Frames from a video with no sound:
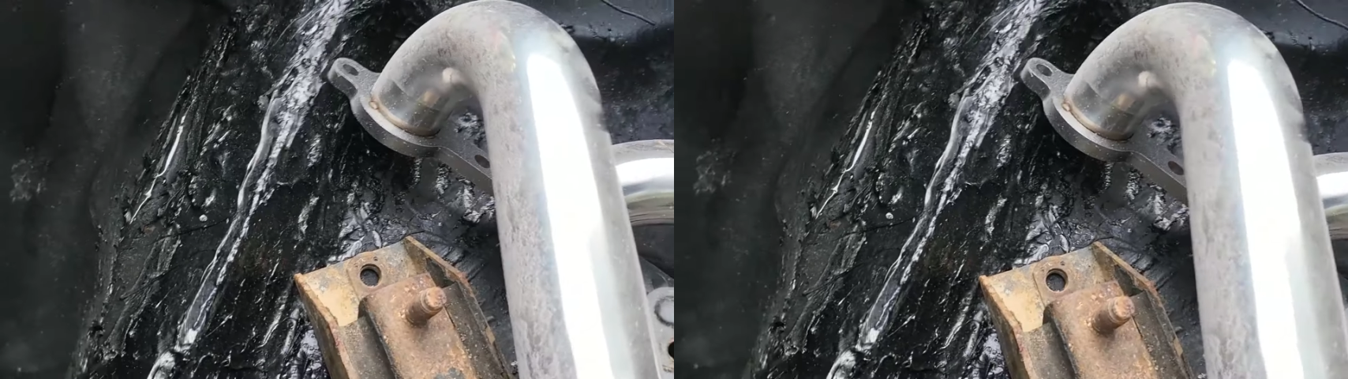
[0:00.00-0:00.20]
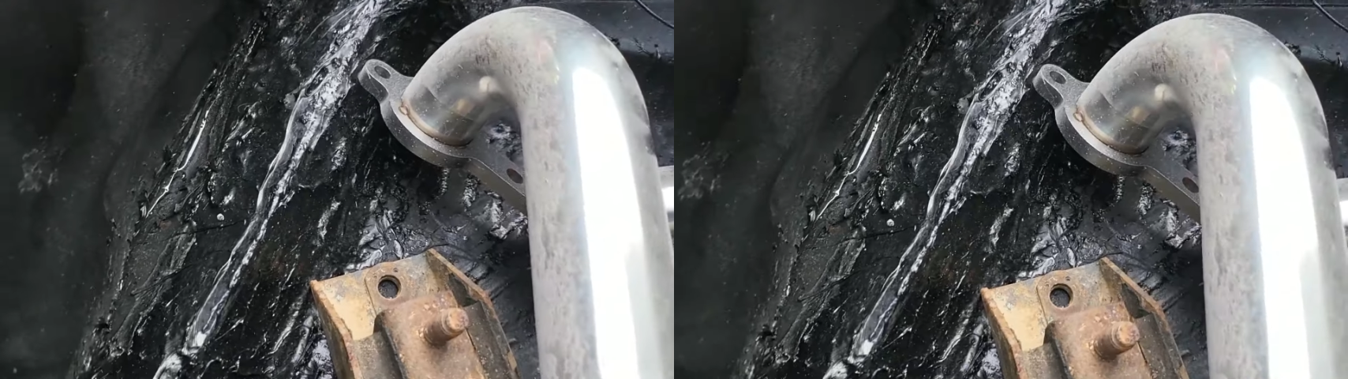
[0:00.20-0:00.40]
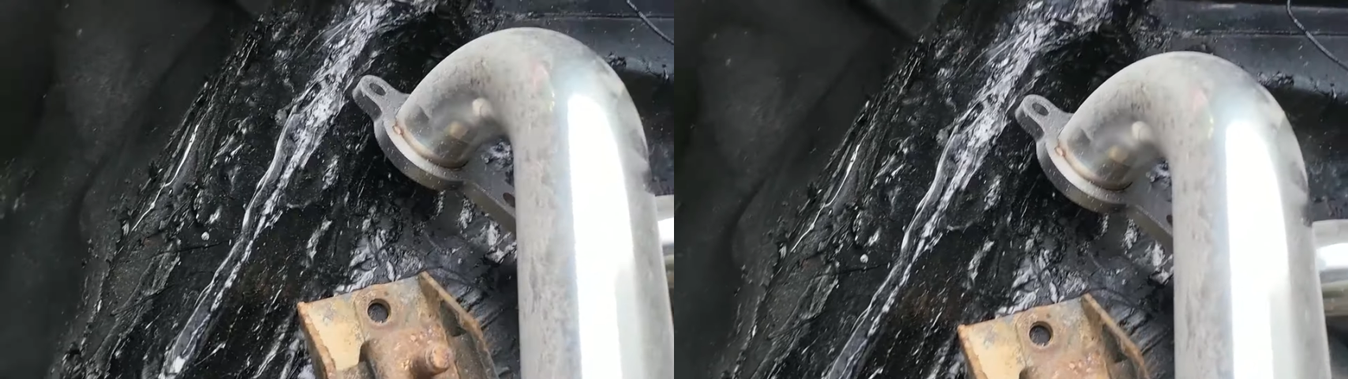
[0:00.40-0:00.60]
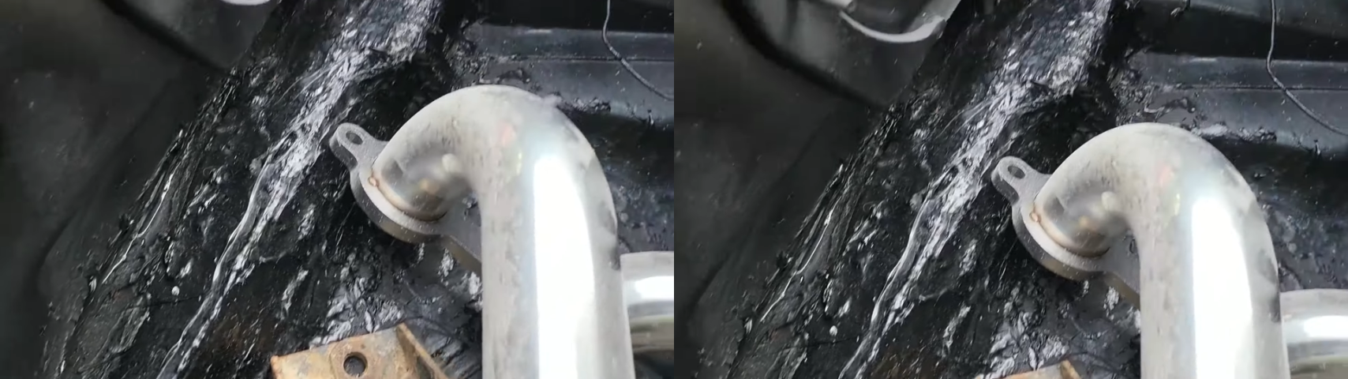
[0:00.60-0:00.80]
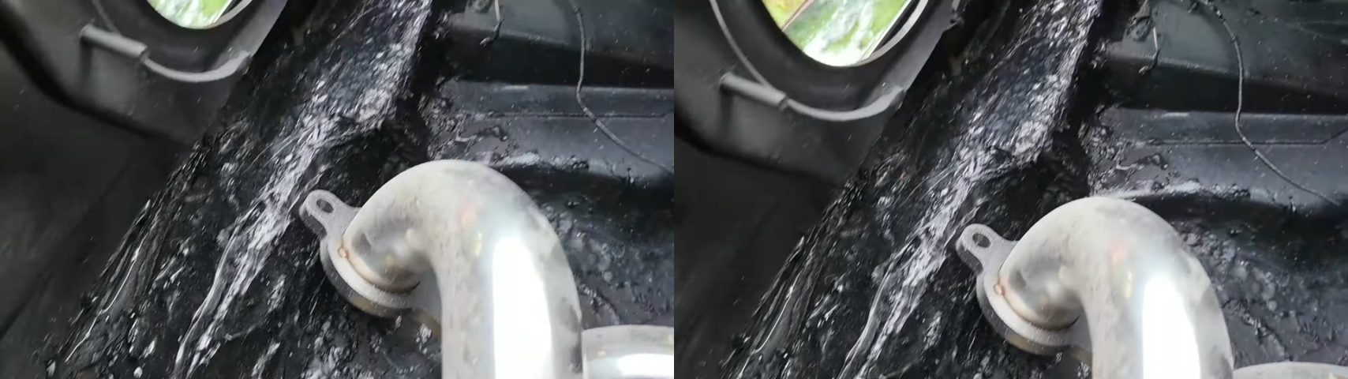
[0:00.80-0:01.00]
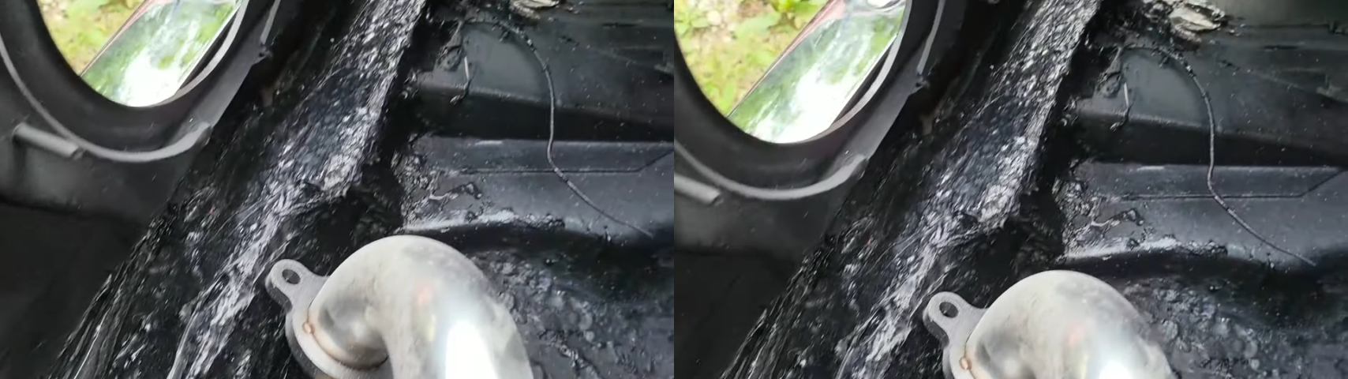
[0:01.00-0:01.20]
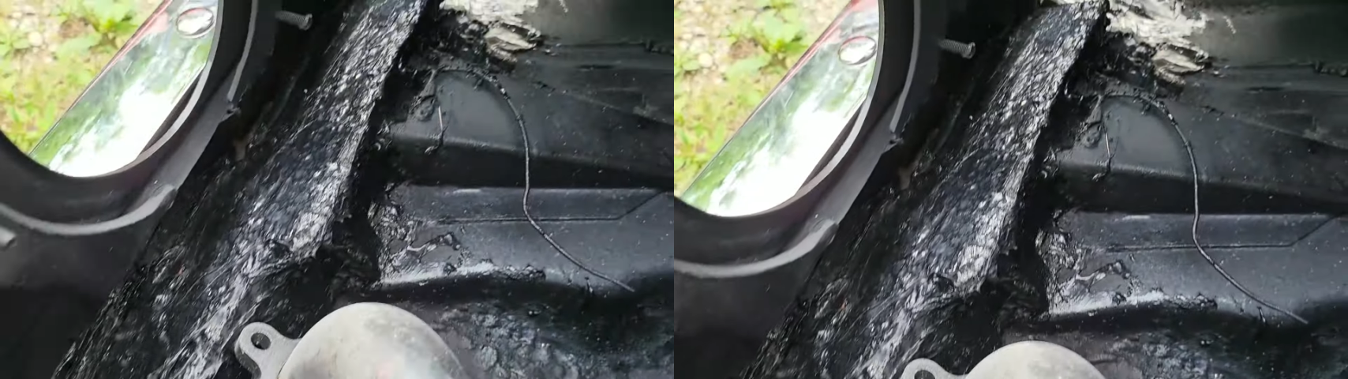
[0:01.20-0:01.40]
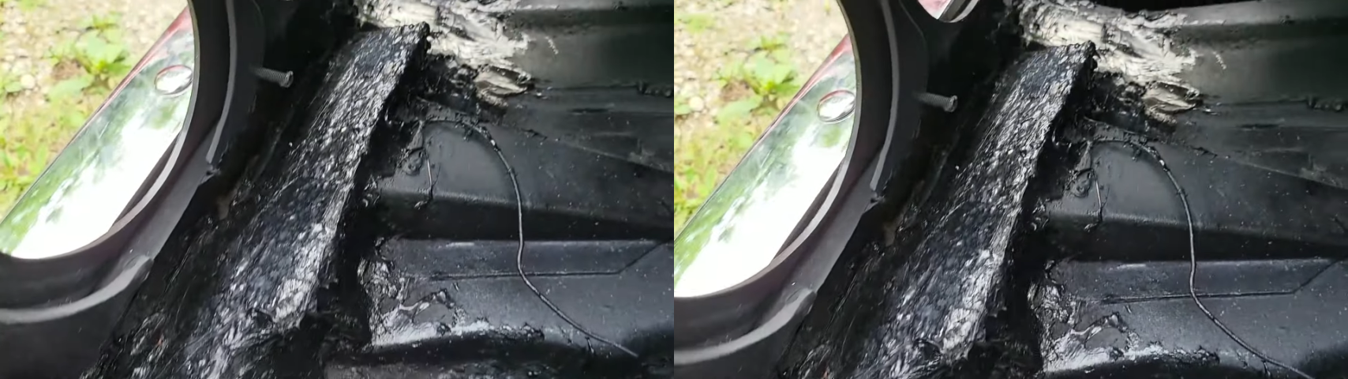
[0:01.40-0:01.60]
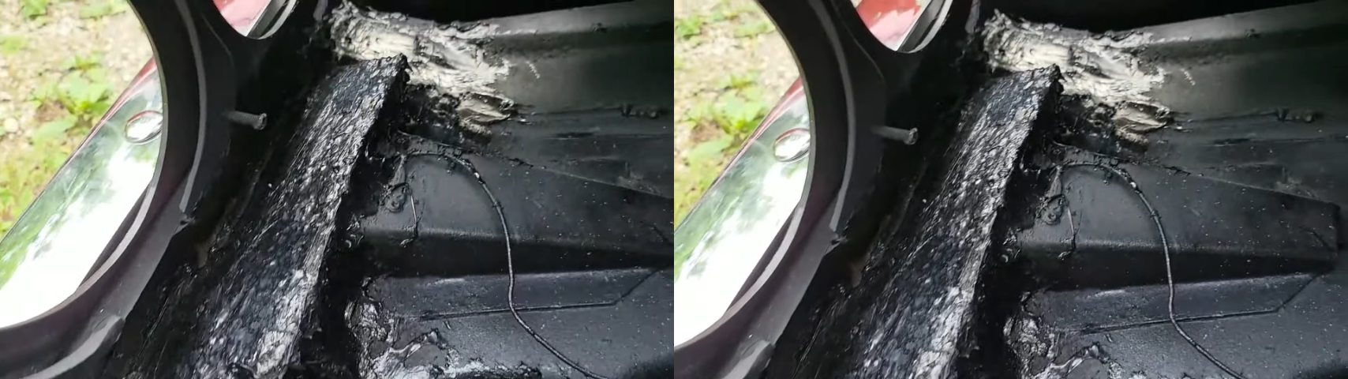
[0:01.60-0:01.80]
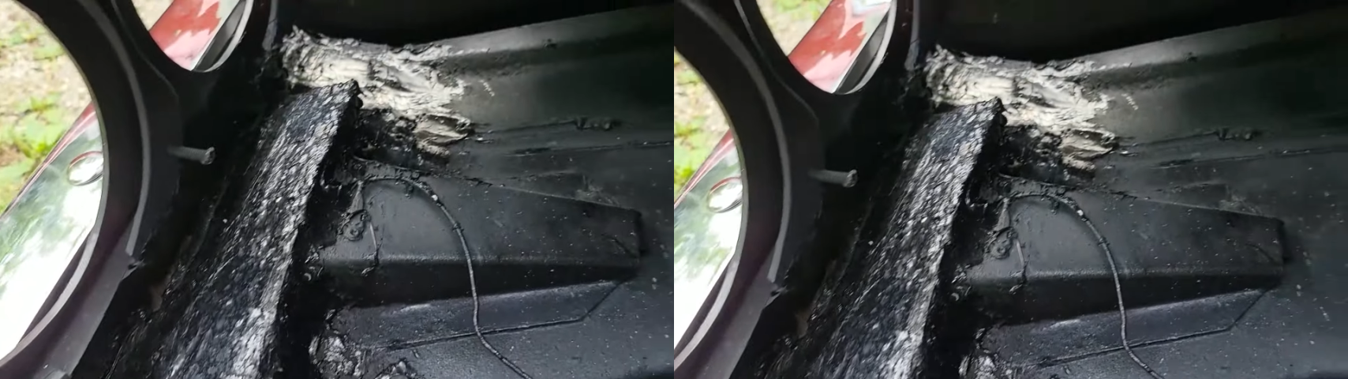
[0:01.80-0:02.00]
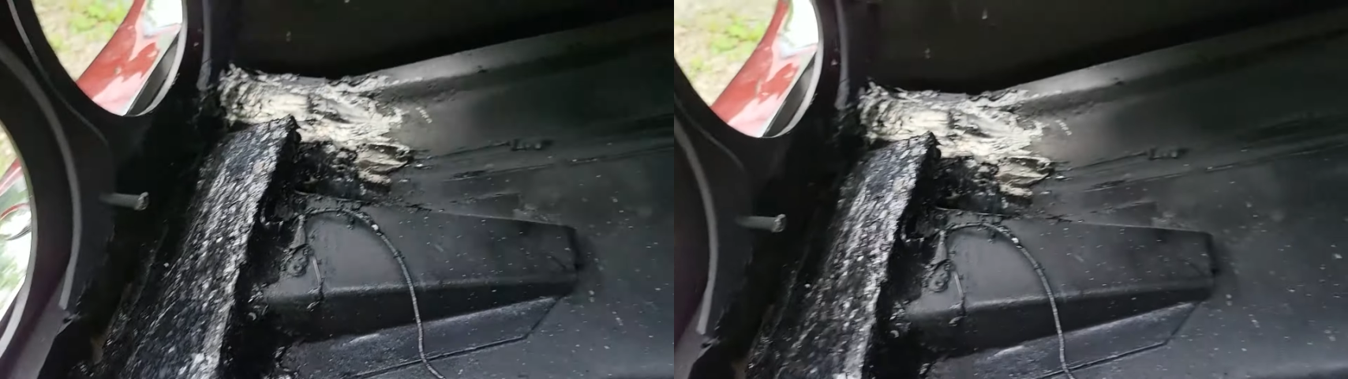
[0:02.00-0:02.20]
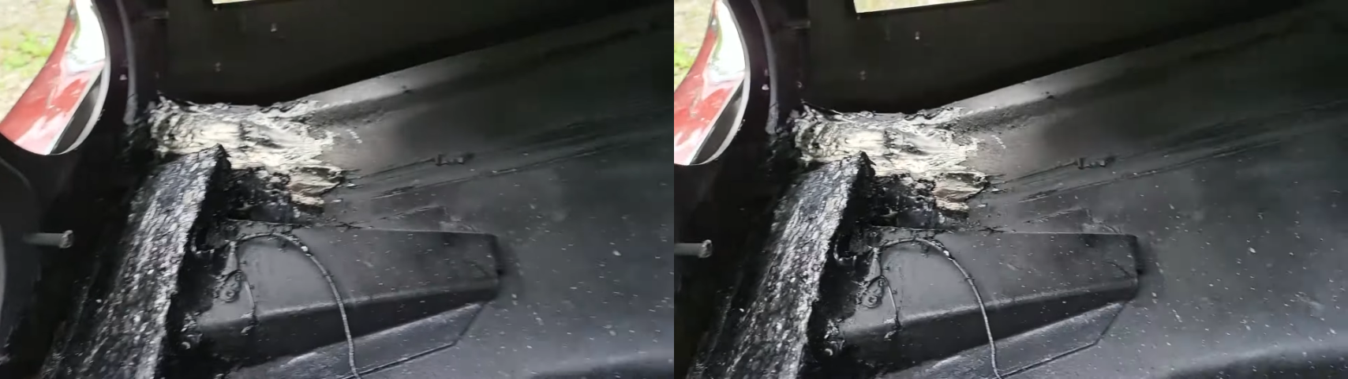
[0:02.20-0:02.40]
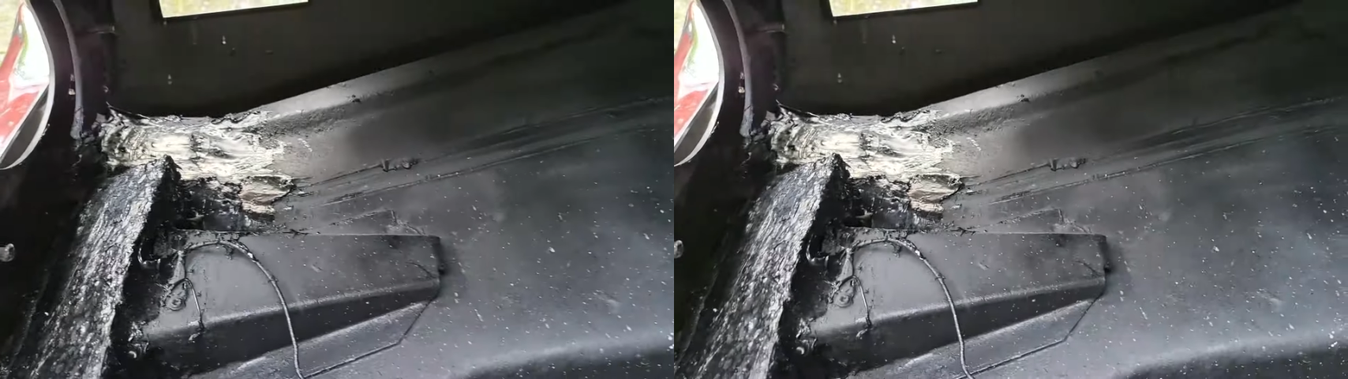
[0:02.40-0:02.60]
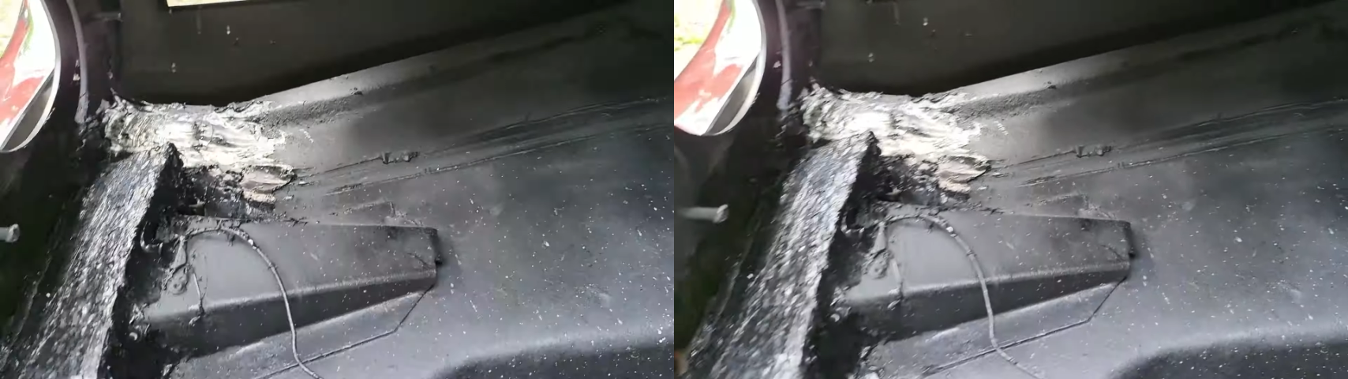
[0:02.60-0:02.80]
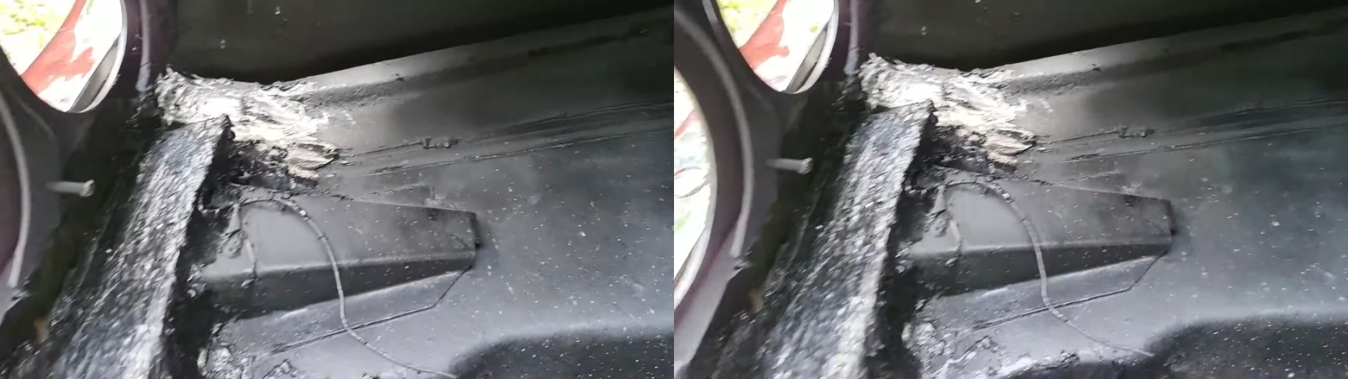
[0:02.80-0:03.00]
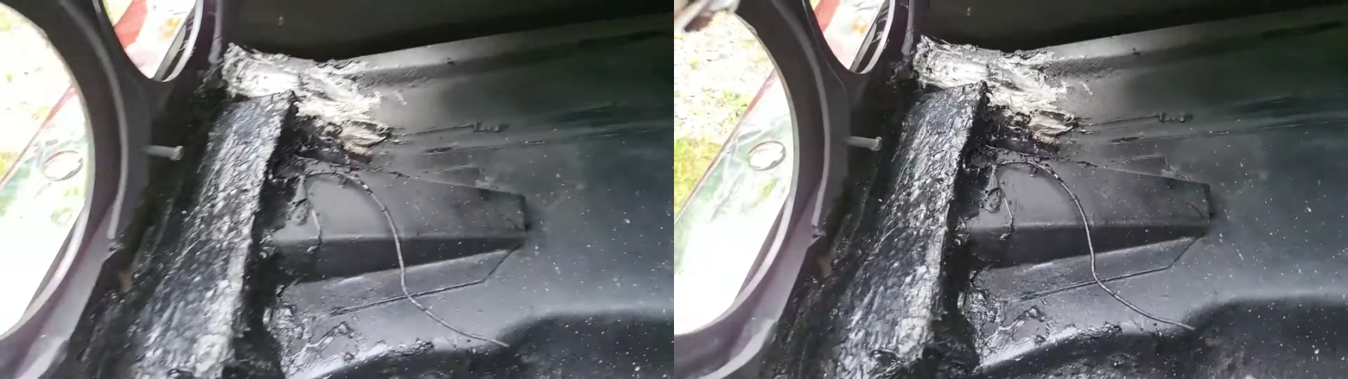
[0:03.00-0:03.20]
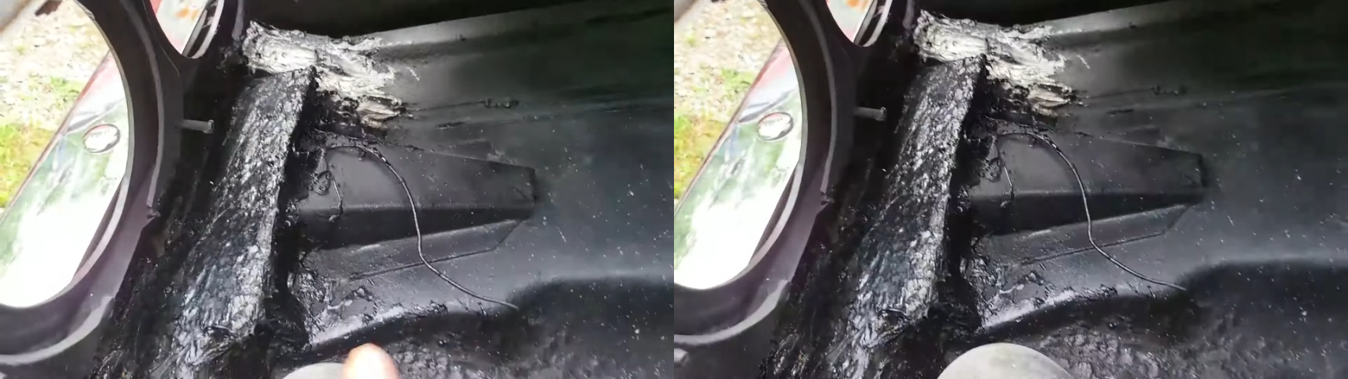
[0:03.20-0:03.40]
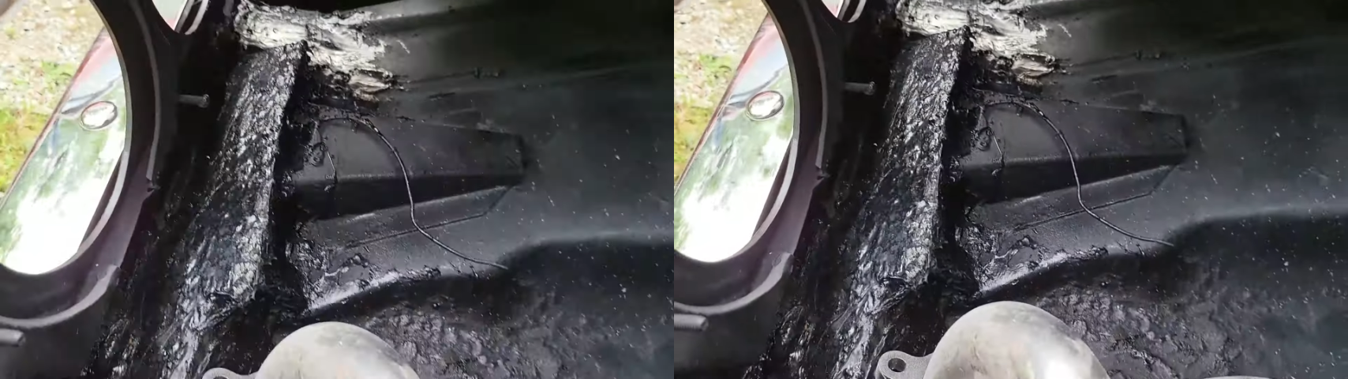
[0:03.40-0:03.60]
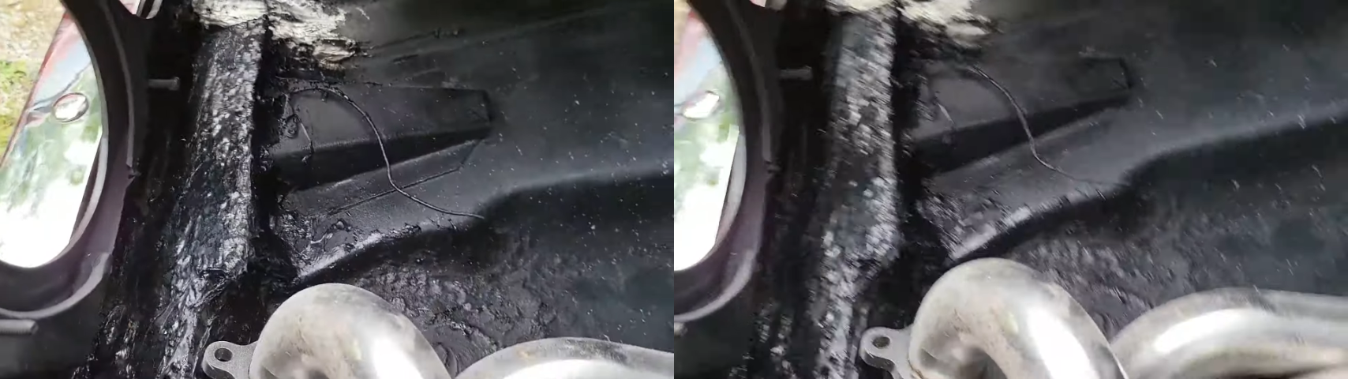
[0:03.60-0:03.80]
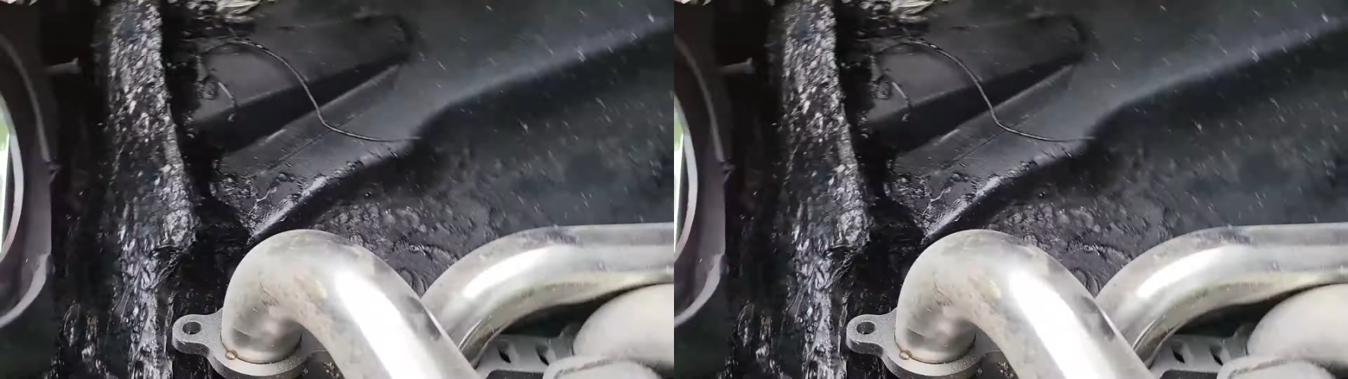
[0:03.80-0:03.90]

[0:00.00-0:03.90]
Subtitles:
No face is visible, so there are no lips to read.